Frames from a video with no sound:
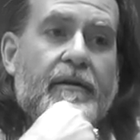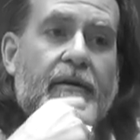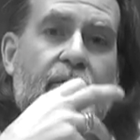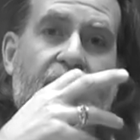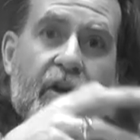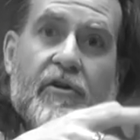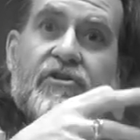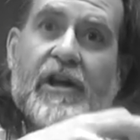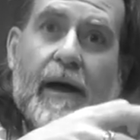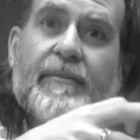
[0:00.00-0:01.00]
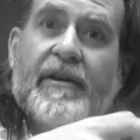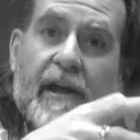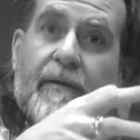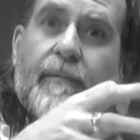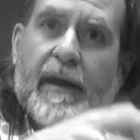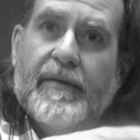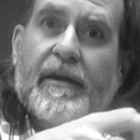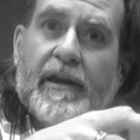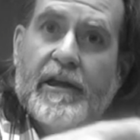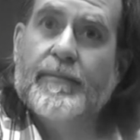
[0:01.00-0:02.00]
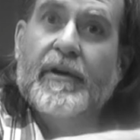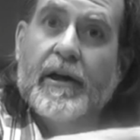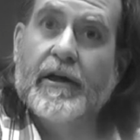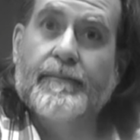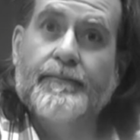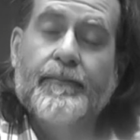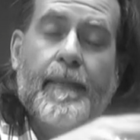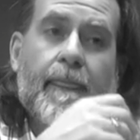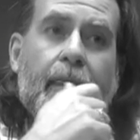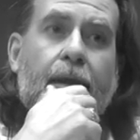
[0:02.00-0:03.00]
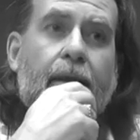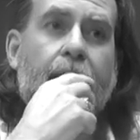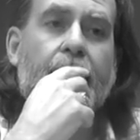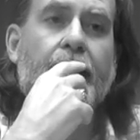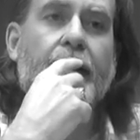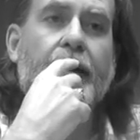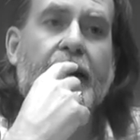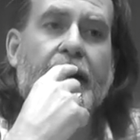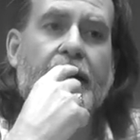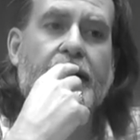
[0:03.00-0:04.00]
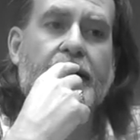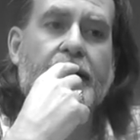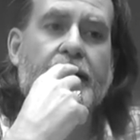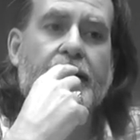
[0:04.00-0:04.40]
it was their job to kind of make the kingdom come. And